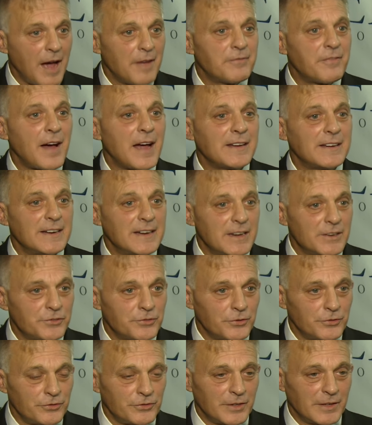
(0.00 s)
I find it
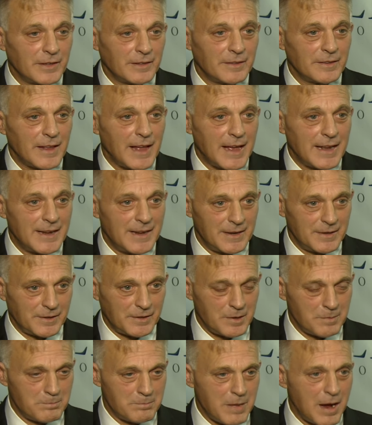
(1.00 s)
interesting that it
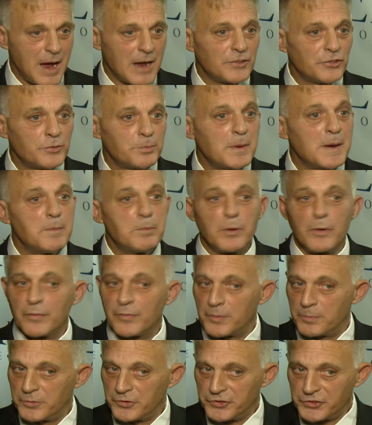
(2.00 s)
combines people
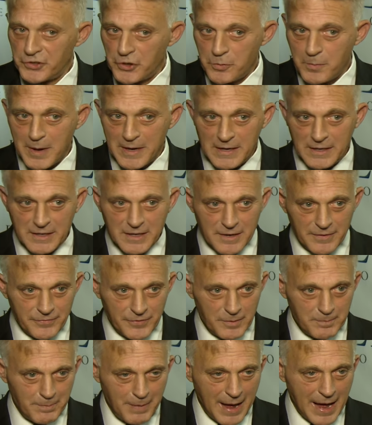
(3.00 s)
from so many
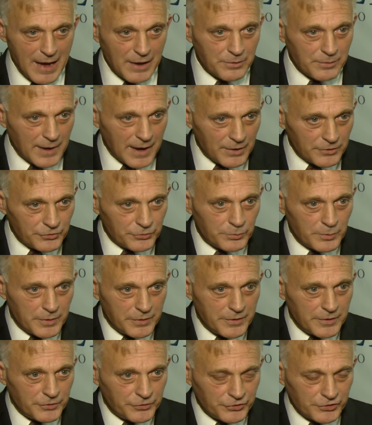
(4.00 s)
different backgrounds
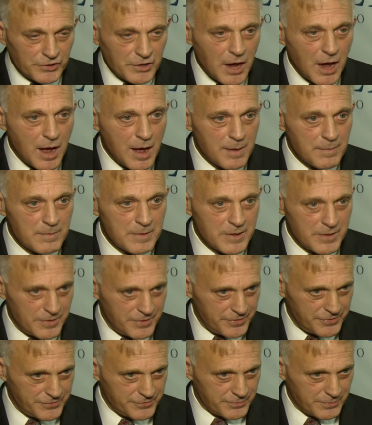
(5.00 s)
with this
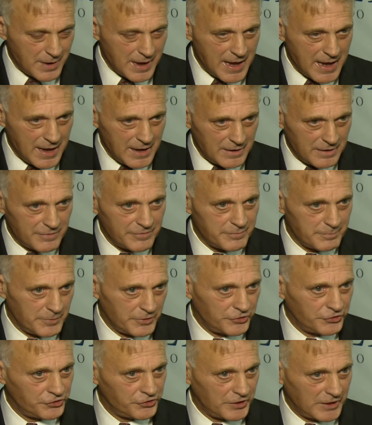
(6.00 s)
common thread of
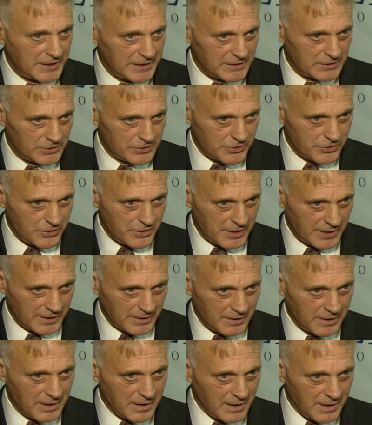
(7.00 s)
machine learning
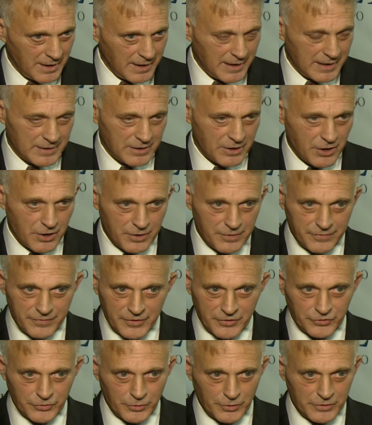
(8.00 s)
and
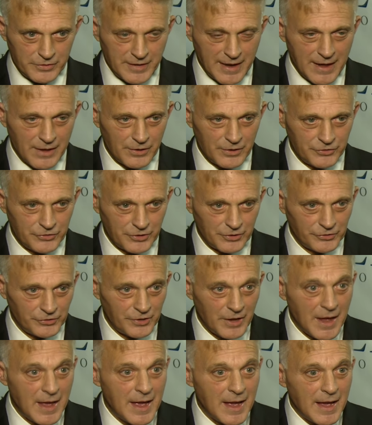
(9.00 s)
artificial
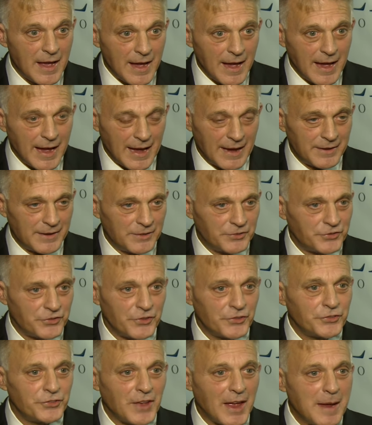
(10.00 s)
intelligence. And it's
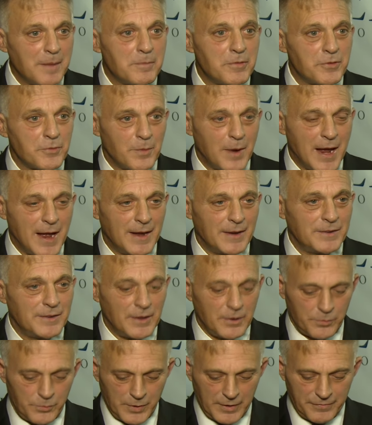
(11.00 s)
the same thread
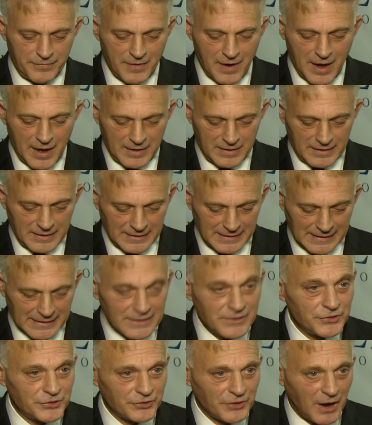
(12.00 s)
that we find
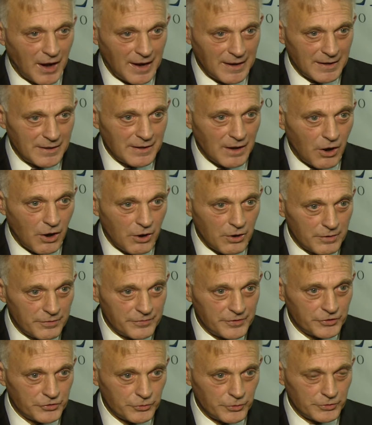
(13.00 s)
inside
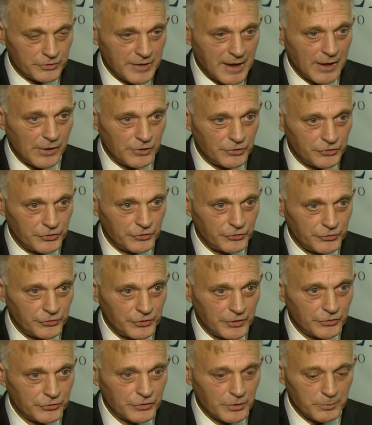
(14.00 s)
artificial intelligence
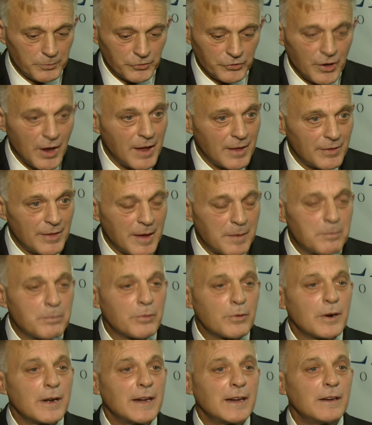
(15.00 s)
systems. They
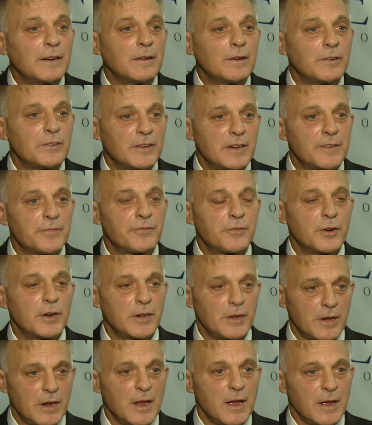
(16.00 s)
bring
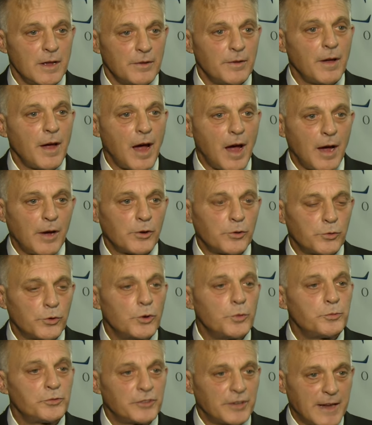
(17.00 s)
different uh,
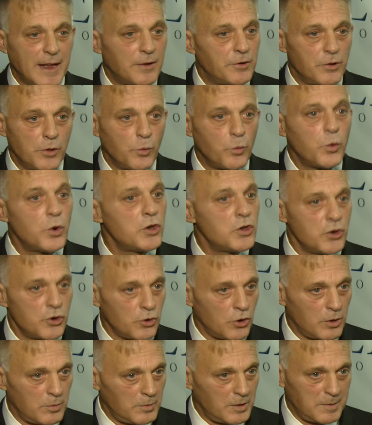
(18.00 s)
groups together that wouldn't
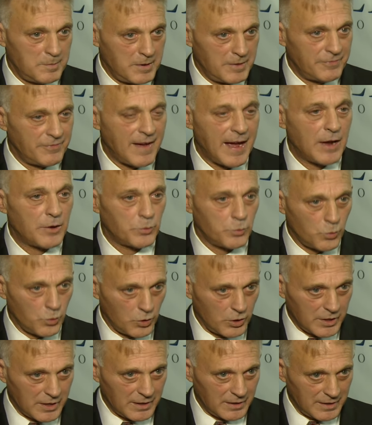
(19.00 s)
normally be found
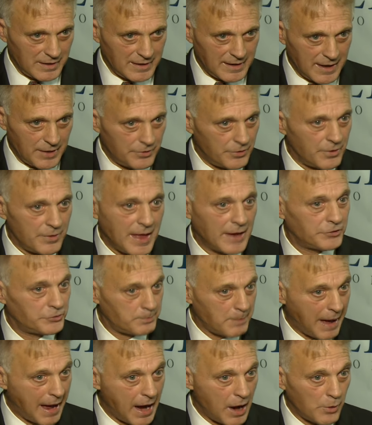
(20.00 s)
working together.
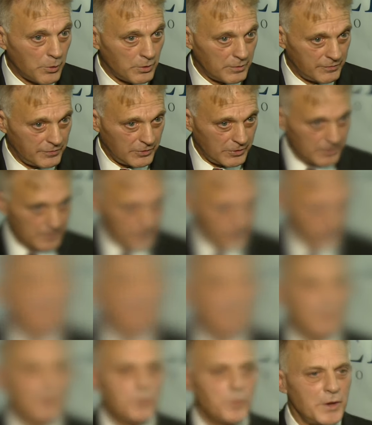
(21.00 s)
That's powerful.
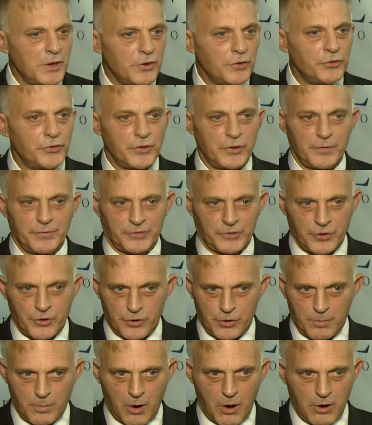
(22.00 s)
When we use the
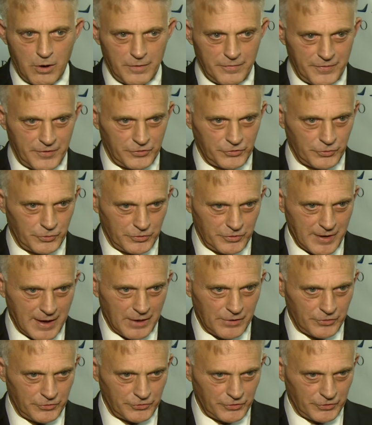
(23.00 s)
term artificial
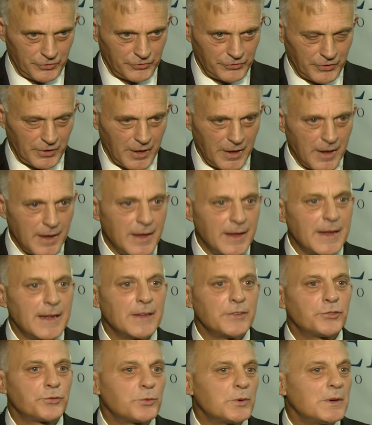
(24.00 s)
intelligence,
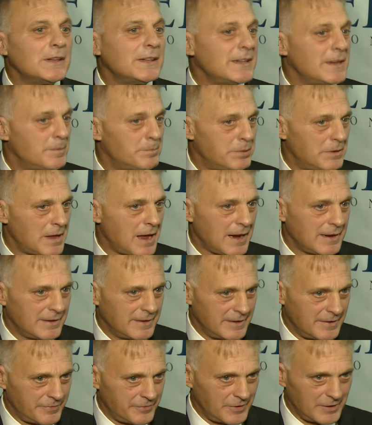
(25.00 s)
it's really applied
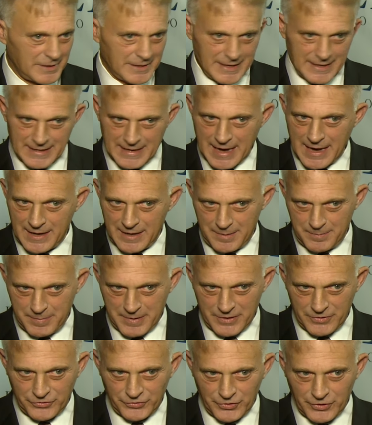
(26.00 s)
differently in any
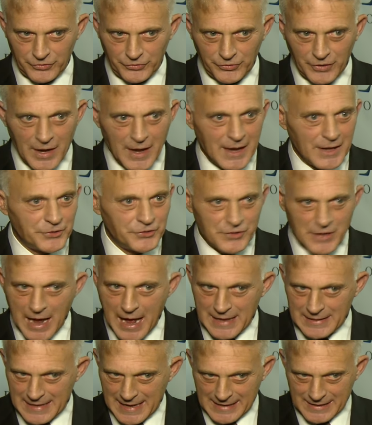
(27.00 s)
business. It's
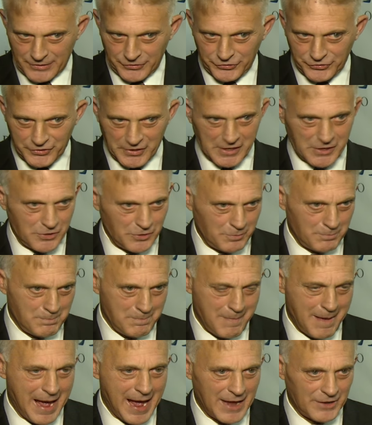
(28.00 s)
not like a single
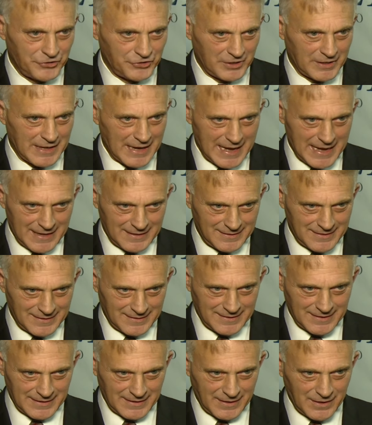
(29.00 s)
magic
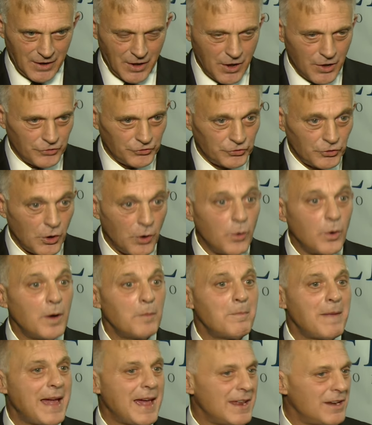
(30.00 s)
entity. So
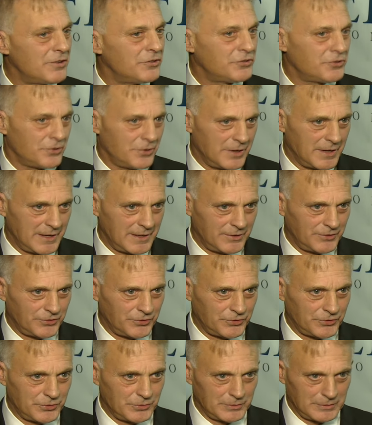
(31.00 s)
a manager
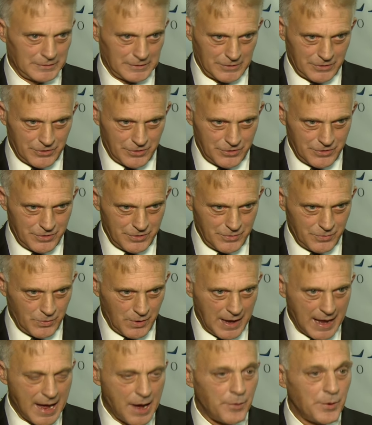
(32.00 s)
needs to learn
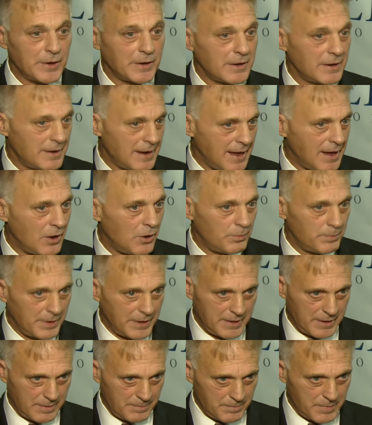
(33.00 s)
how it can help
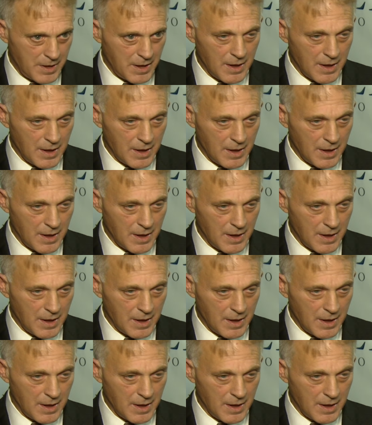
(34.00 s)
him.